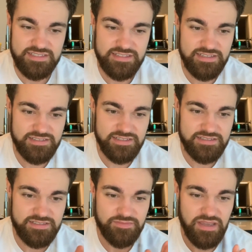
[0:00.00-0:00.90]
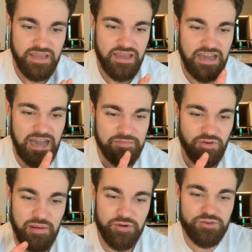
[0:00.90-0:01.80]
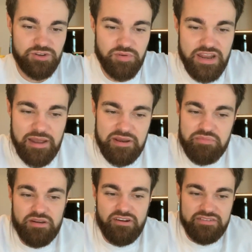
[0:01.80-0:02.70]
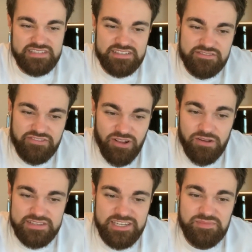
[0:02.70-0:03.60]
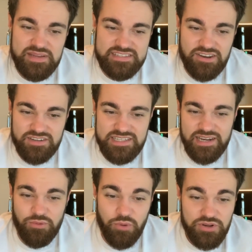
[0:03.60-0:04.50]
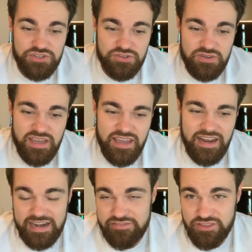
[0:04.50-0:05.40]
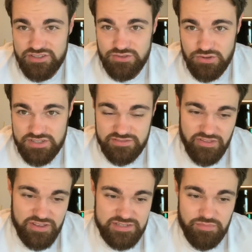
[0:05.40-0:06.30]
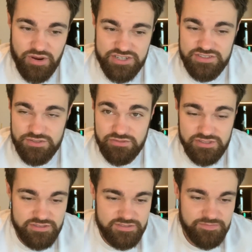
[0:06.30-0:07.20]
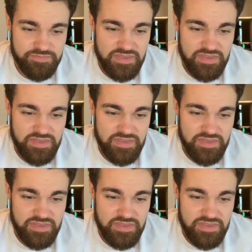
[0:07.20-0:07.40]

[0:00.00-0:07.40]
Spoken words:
statistics. You're able to attribute how many profile visits and followers each piece of content awarded you, and even the source of those impressions or views.